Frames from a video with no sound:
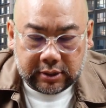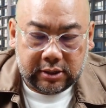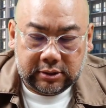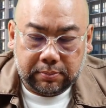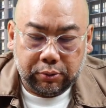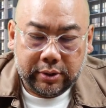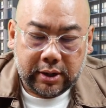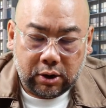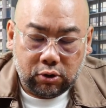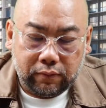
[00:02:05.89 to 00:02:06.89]
There is a board
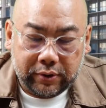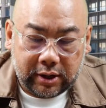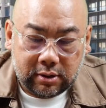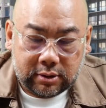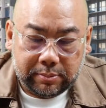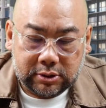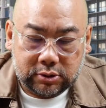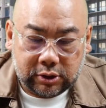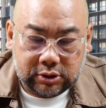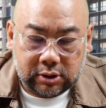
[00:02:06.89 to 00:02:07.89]
and arrow over here. Let me just
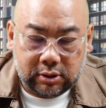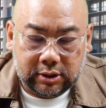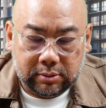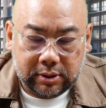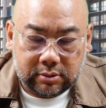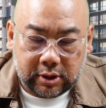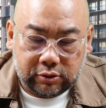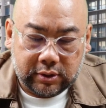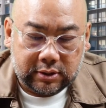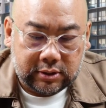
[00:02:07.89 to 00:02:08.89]
stretch it out a little bit.
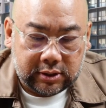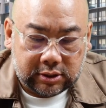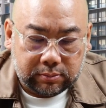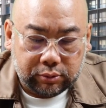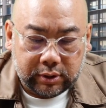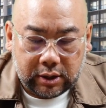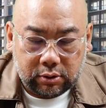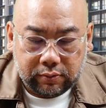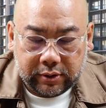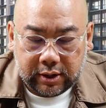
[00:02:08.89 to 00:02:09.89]
As you can see, there's a board and
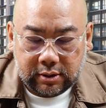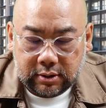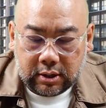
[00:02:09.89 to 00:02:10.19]
arrow over here.